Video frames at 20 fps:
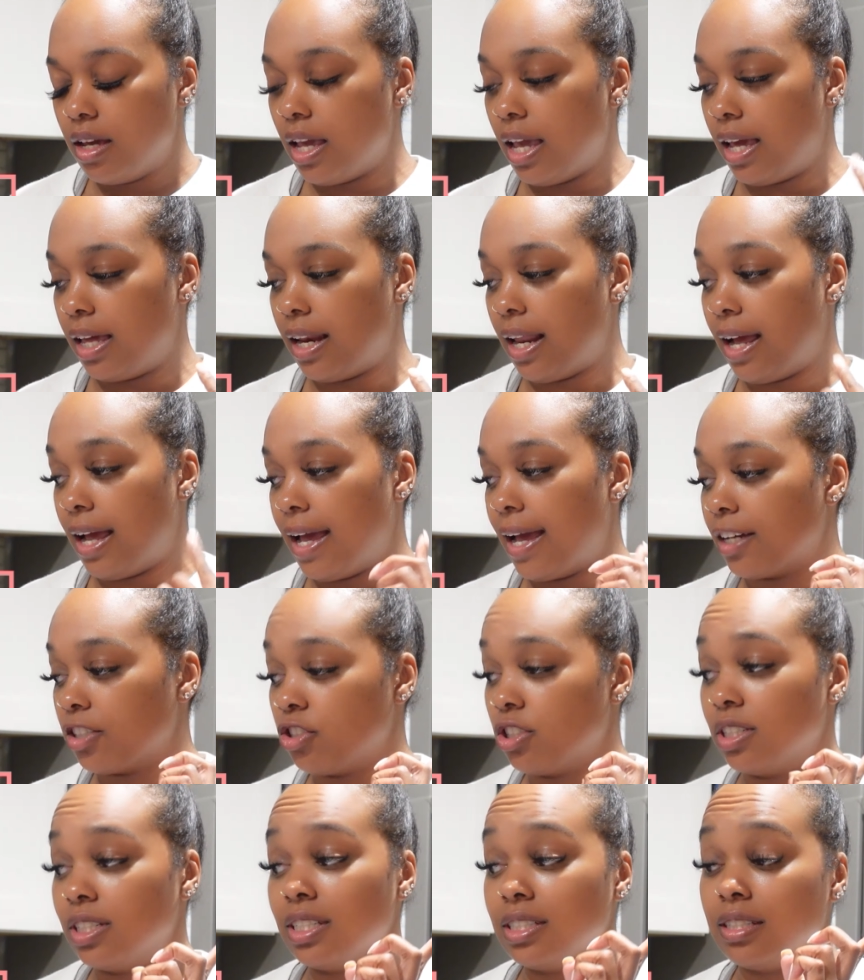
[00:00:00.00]
And I
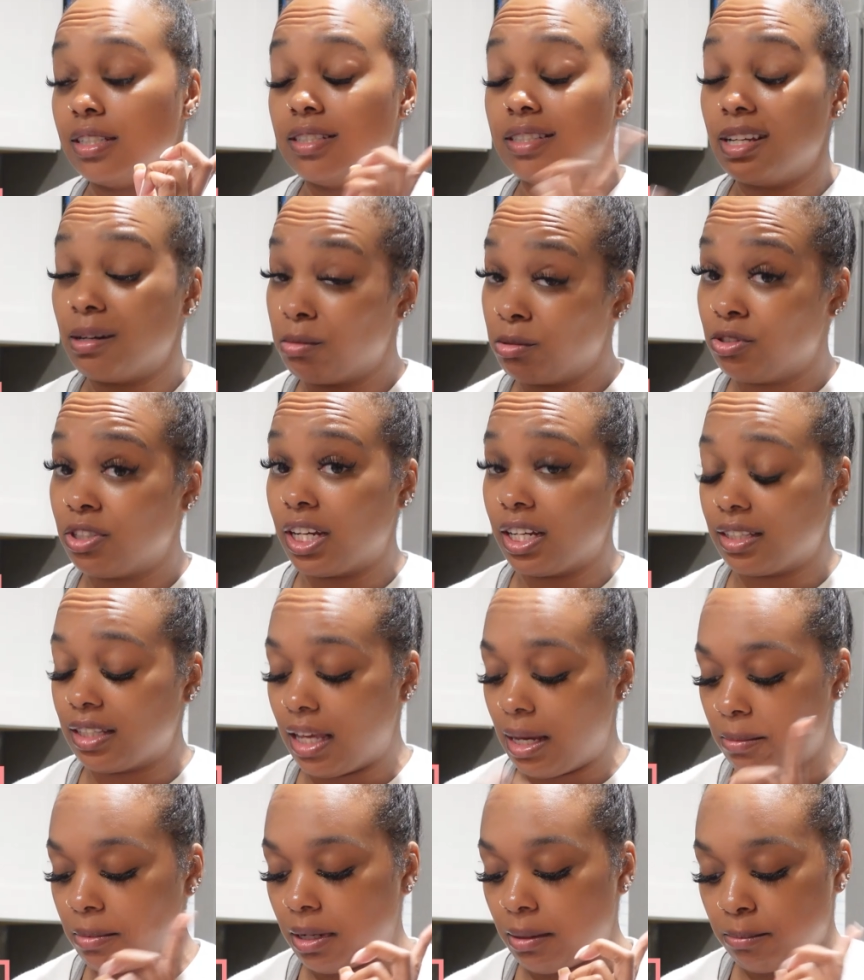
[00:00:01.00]
actually need to double check
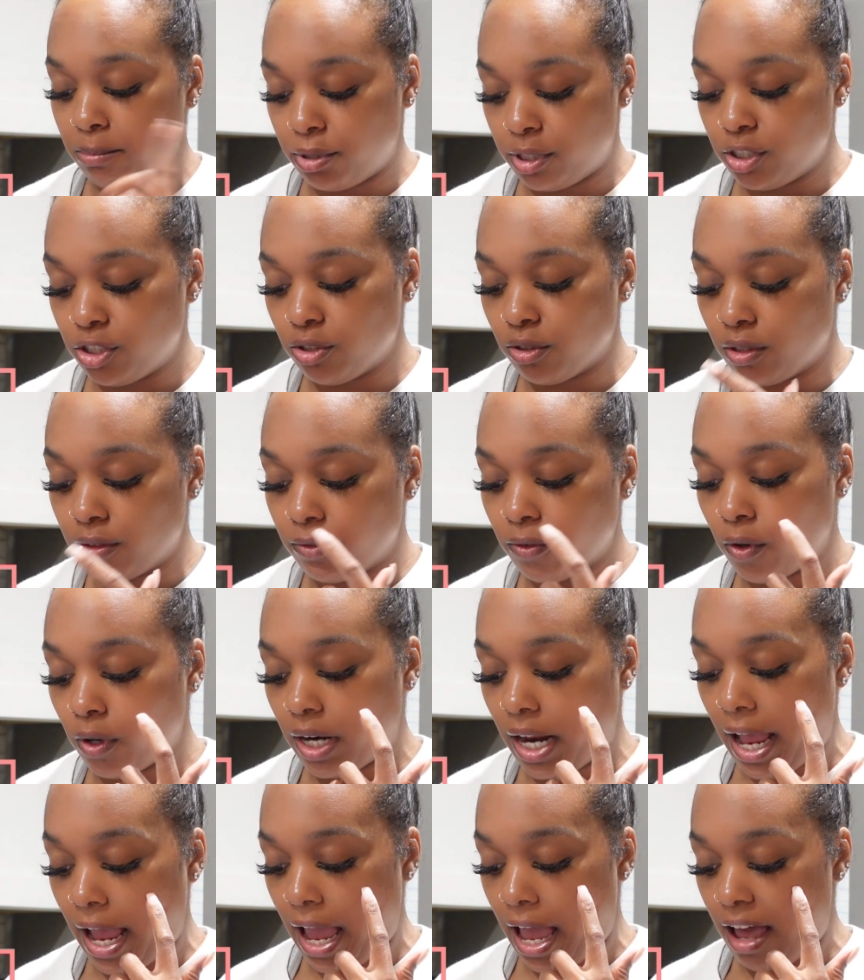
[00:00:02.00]
that, but I'm pretty sure it's four
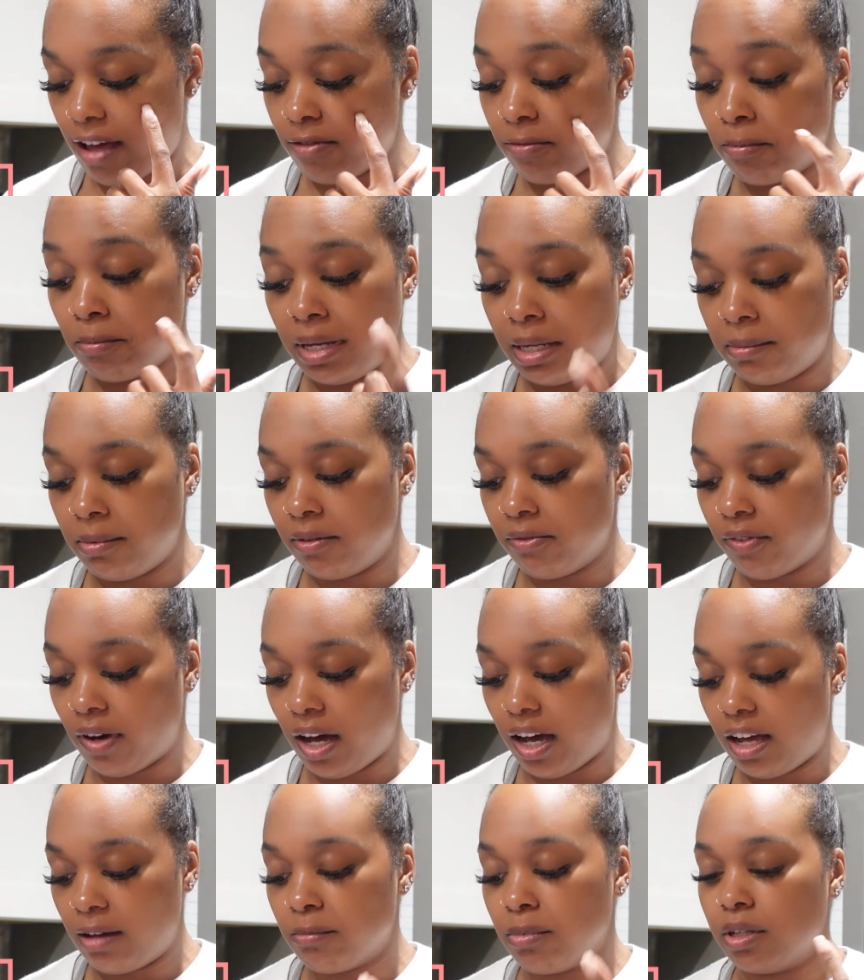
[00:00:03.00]
and a half, maybe
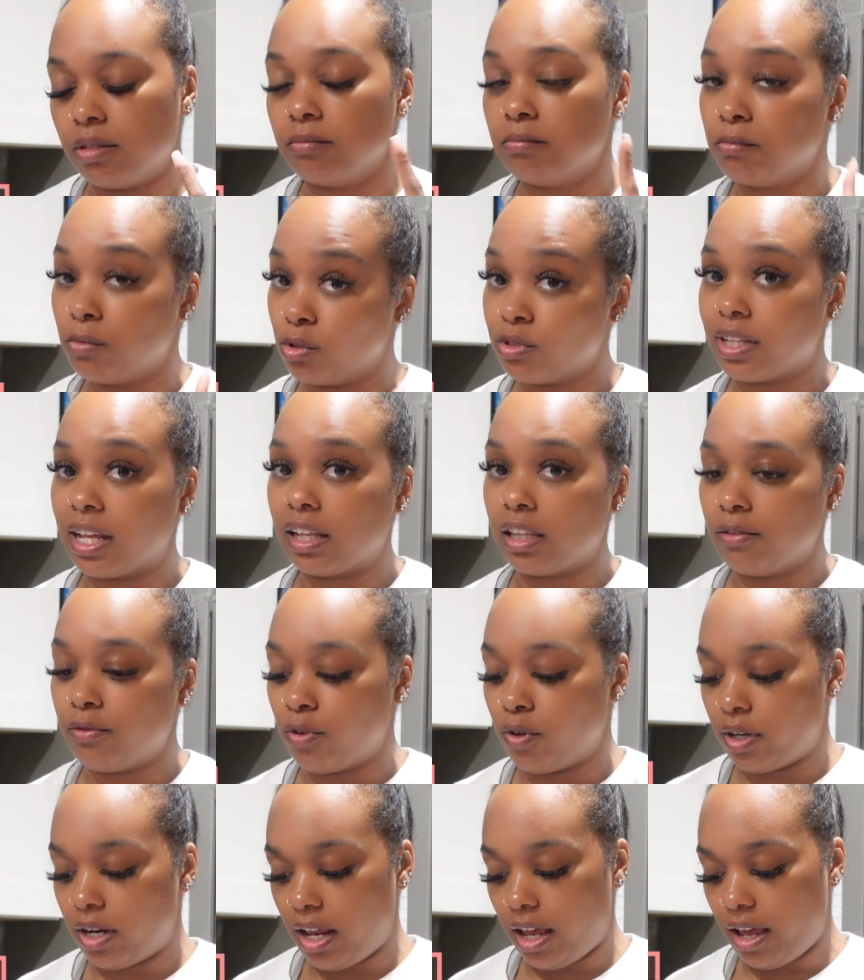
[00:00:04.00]
five, but most likely
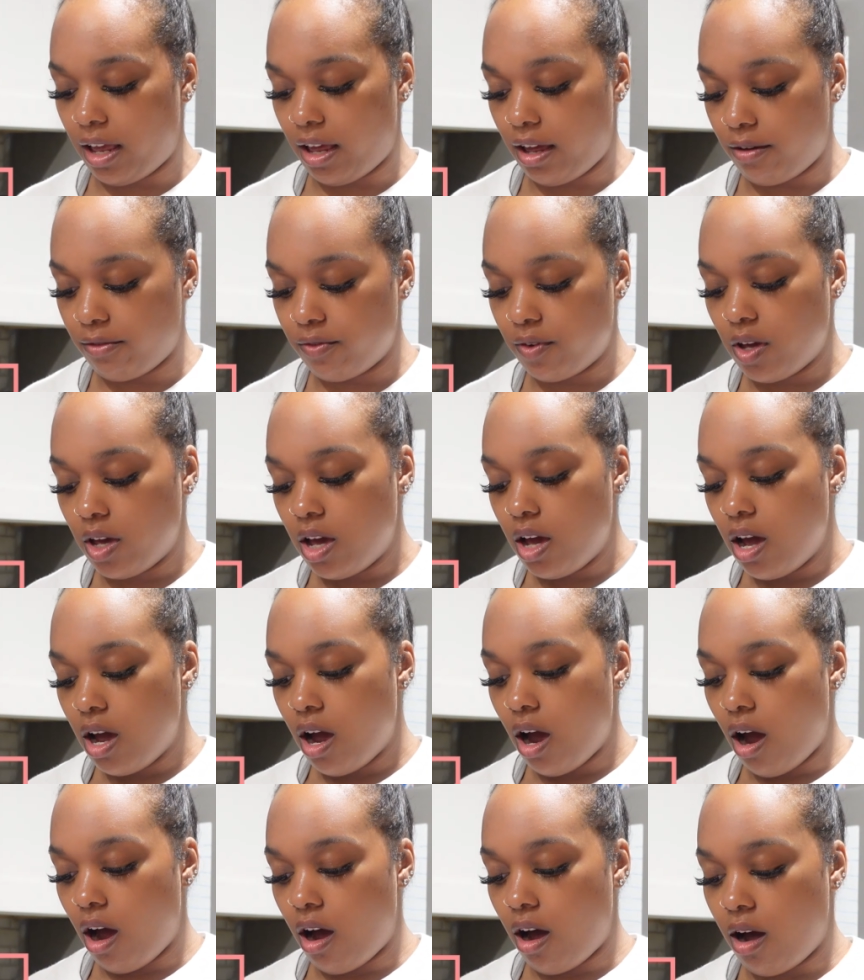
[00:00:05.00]
four and a half.
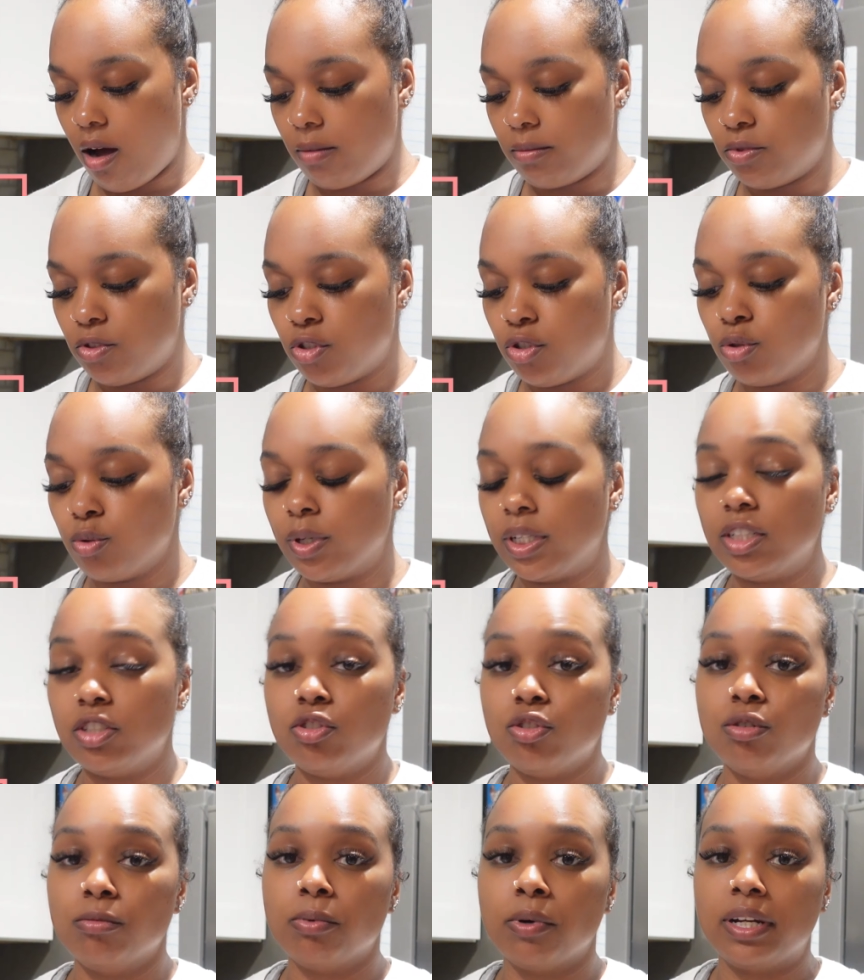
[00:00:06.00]
Um,
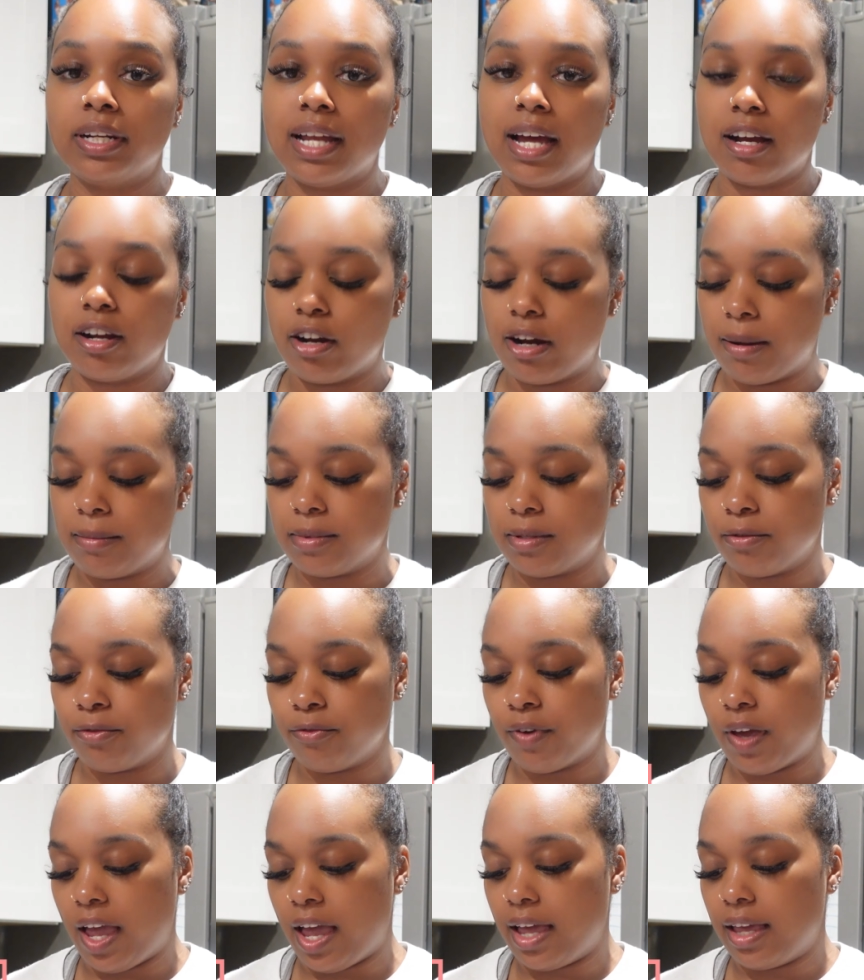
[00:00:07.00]
twenty-two point nine grams of
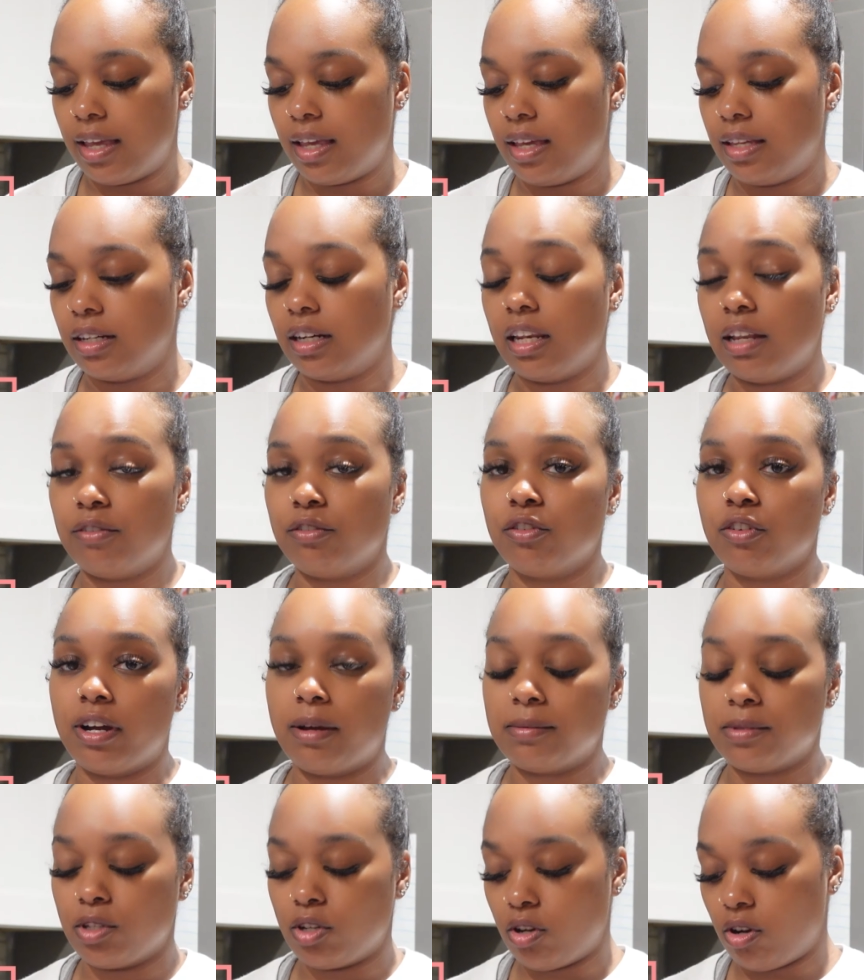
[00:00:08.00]
fat and eleven
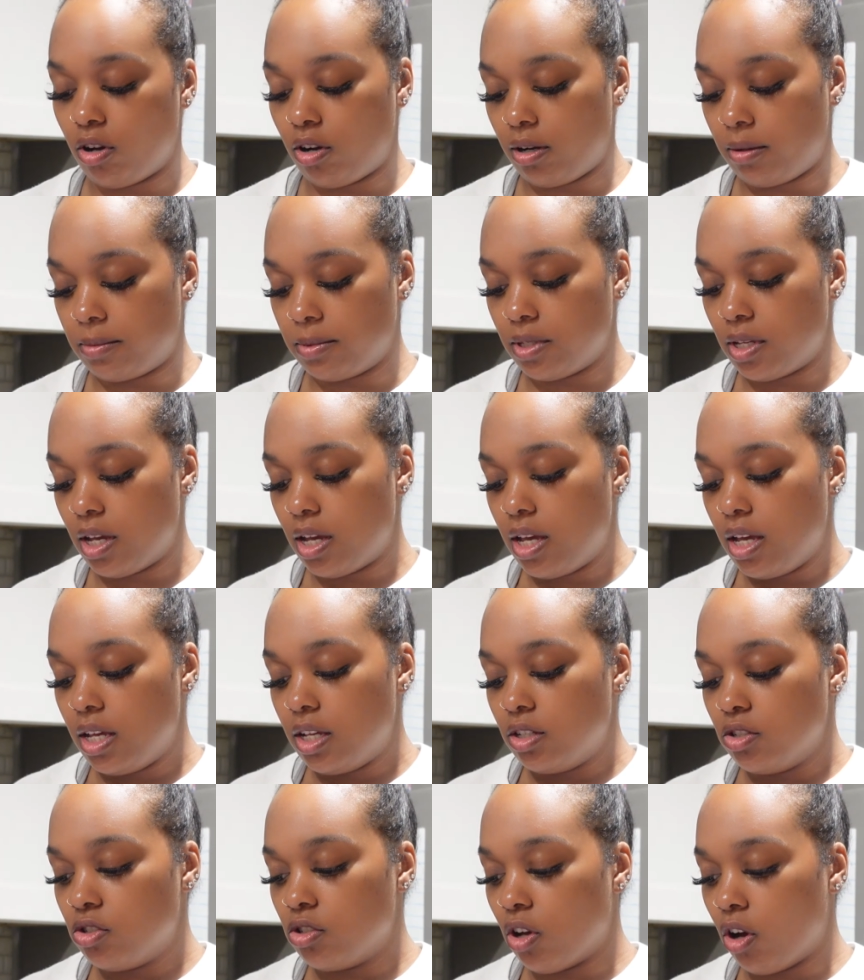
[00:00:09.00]
grams of carbs.
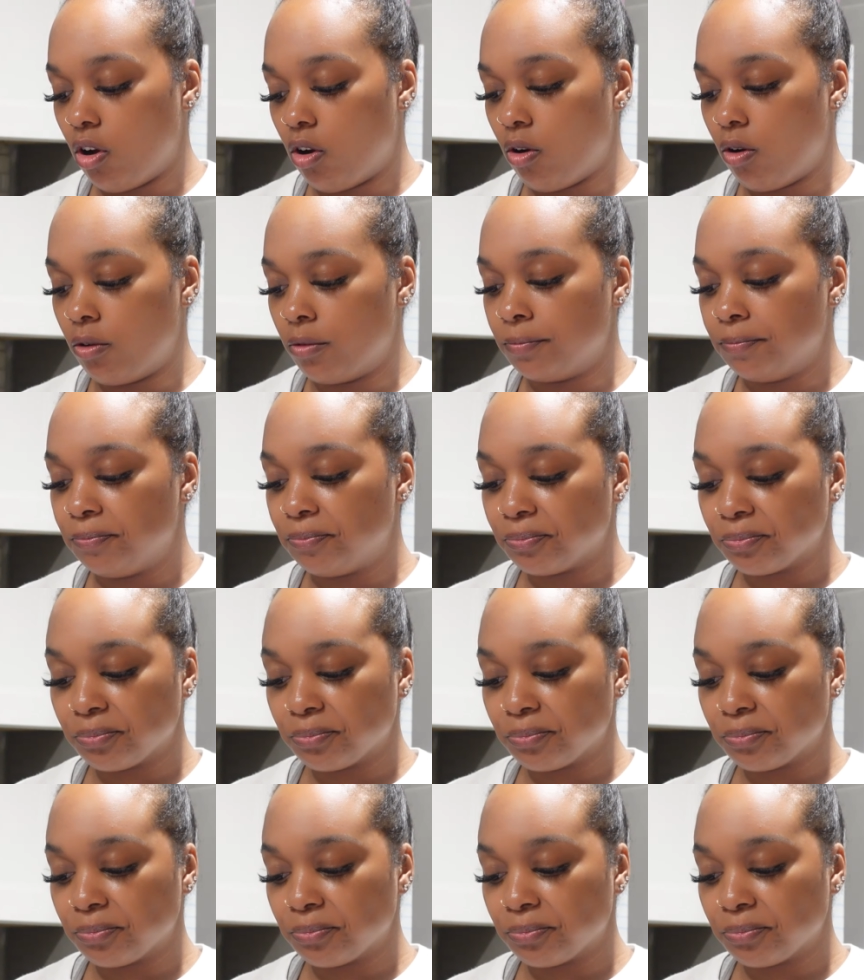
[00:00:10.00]
So